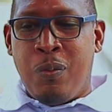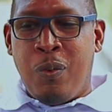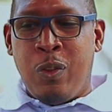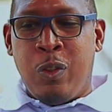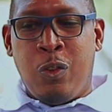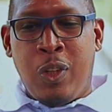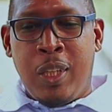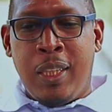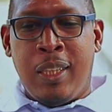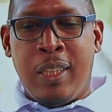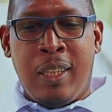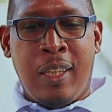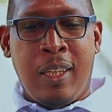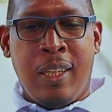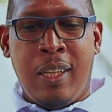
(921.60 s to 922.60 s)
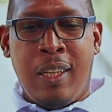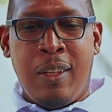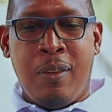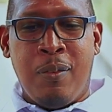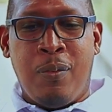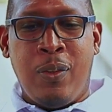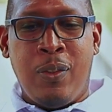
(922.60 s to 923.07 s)
4 joints.
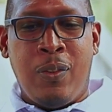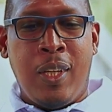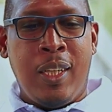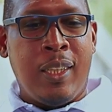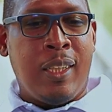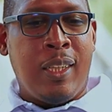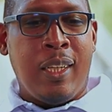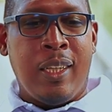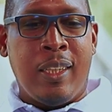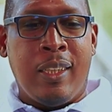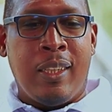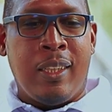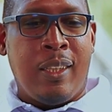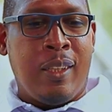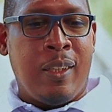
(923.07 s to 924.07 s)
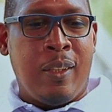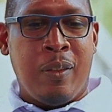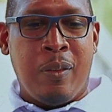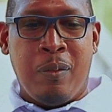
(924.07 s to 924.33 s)
4 joints is